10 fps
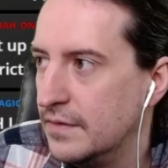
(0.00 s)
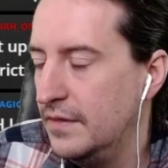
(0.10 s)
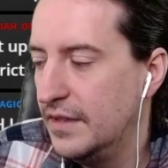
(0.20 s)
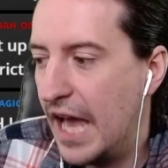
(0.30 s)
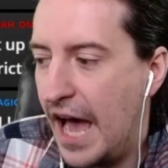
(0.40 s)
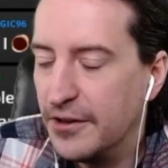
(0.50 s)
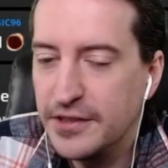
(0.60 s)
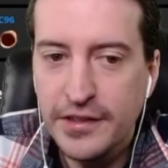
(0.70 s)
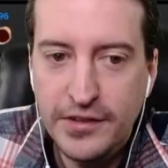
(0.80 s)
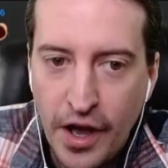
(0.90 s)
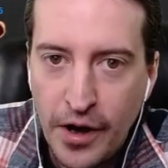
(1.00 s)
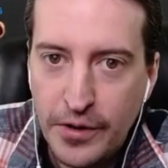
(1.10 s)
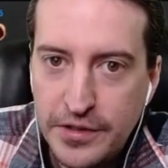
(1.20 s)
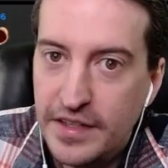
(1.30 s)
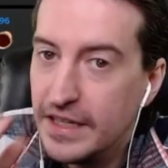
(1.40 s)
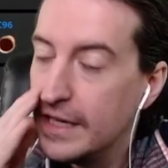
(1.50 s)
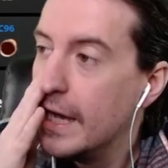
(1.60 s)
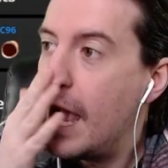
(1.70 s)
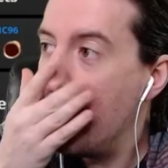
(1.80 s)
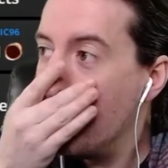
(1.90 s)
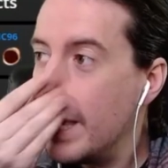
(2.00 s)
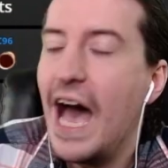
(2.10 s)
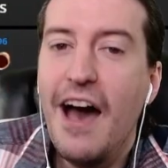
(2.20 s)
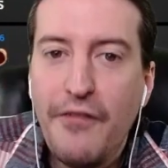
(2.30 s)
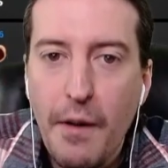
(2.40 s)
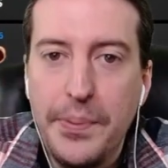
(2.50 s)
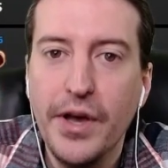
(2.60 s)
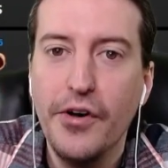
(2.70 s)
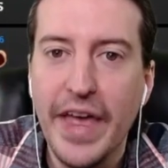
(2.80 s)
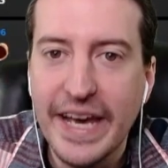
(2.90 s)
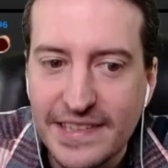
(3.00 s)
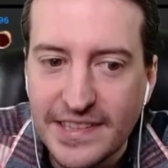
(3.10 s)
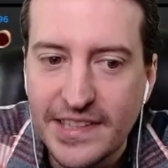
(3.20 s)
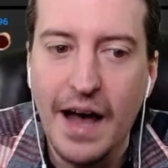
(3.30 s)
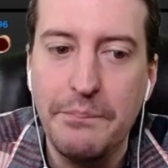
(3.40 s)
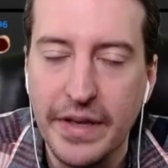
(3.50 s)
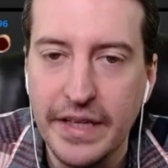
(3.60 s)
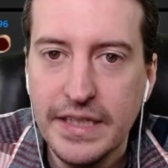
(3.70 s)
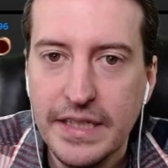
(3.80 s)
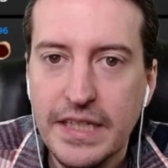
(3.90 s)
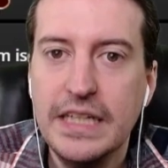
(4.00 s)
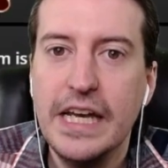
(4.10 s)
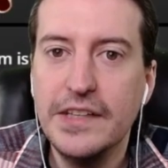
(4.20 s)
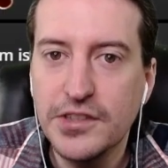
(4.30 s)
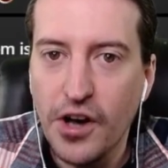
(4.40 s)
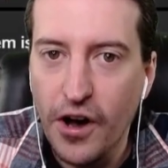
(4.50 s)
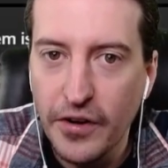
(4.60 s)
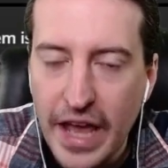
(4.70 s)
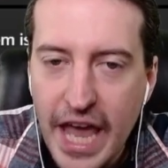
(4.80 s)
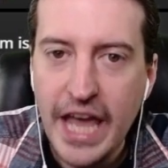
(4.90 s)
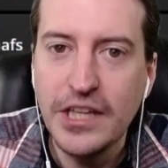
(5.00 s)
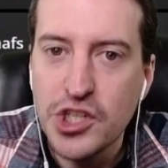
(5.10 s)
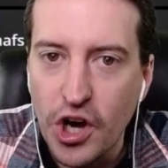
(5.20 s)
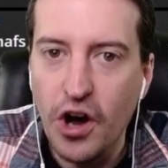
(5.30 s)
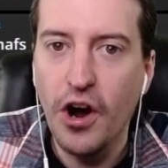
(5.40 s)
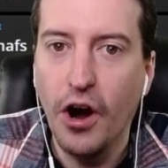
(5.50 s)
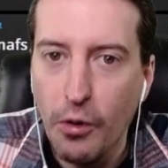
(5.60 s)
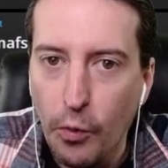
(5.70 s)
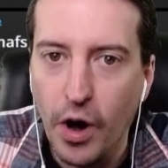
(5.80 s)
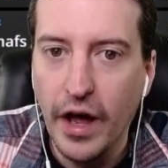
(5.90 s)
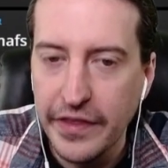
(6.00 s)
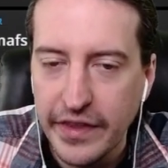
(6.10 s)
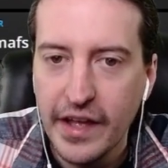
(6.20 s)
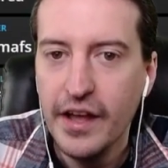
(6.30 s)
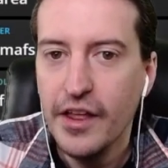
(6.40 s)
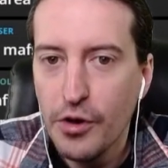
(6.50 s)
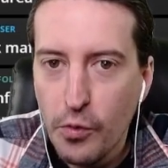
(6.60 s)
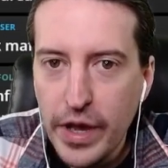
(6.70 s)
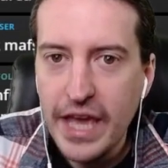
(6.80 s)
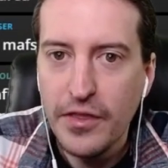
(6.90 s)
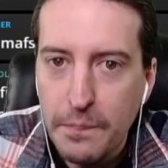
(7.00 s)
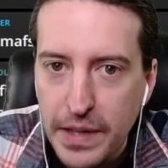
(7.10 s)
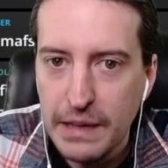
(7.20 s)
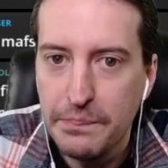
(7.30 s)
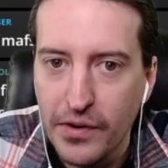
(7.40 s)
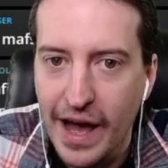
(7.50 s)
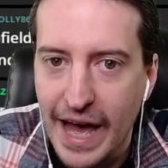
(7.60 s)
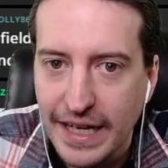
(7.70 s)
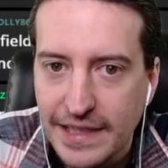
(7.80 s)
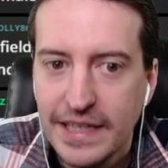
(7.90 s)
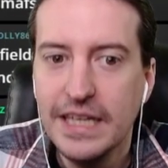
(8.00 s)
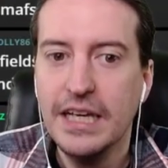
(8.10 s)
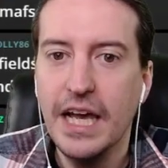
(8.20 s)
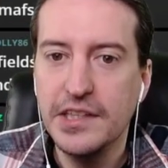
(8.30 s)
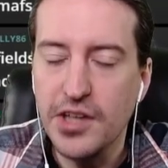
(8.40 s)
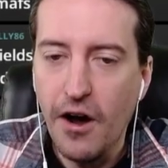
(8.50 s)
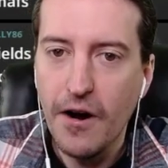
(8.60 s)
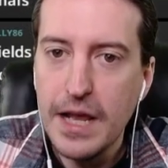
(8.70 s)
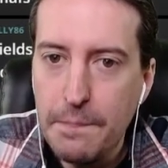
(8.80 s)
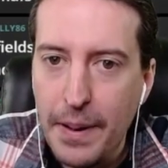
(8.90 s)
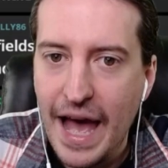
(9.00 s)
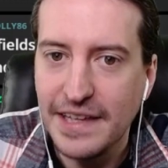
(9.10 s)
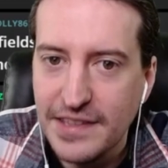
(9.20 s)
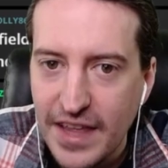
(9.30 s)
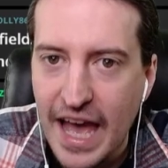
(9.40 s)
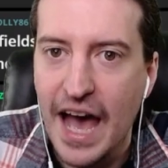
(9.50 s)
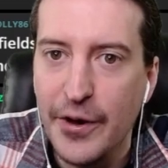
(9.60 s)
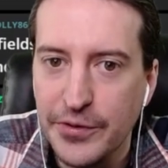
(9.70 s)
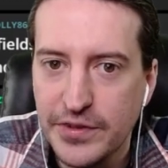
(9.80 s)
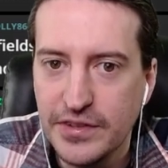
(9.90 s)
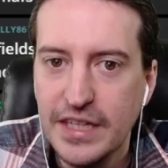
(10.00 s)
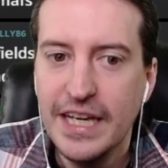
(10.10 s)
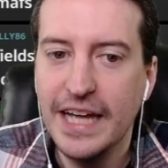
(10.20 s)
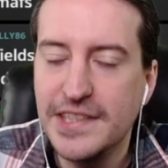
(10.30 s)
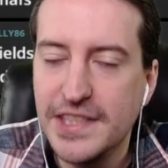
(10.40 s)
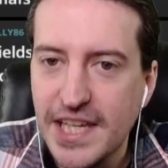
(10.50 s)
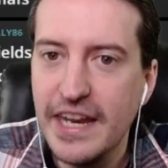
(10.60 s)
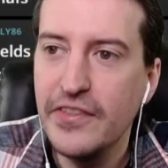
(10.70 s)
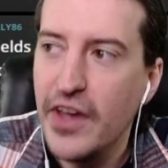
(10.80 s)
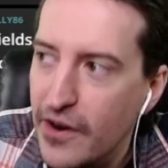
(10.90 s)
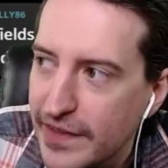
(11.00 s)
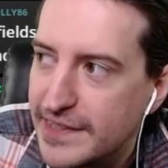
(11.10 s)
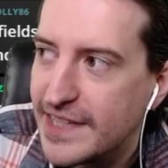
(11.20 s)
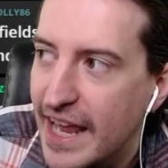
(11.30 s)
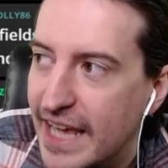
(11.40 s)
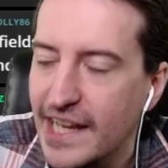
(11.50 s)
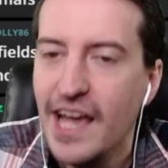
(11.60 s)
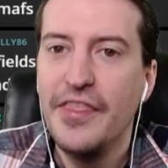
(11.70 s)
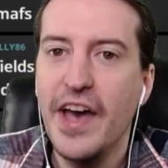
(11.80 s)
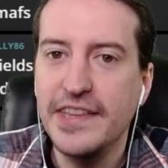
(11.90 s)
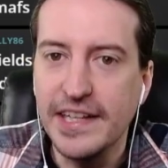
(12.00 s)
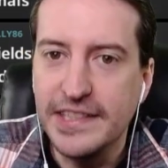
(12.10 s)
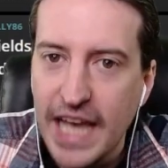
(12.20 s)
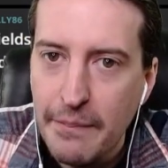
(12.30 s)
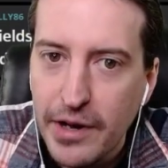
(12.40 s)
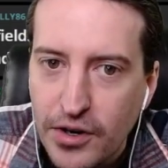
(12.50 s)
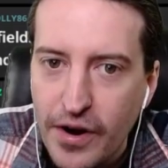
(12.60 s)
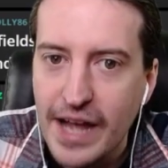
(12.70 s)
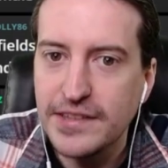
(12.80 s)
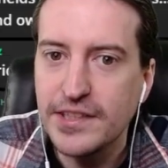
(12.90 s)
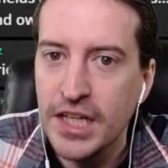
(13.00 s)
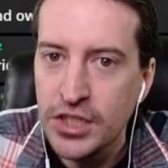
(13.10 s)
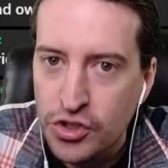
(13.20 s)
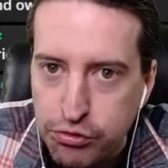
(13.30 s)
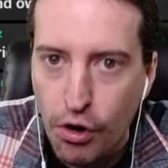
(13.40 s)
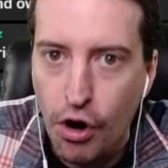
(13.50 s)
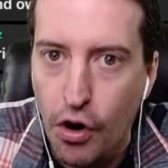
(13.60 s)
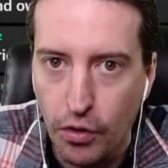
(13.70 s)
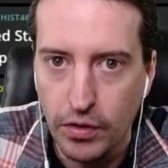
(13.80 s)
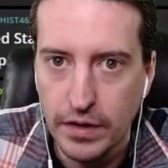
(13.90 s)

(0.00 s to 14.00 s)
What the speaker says: The House is toast, and we have a bill that could stop it. It's called H.R. 1, the We the People Act. It's already passed the House. It's sitting there in the Senate that the Democrats control.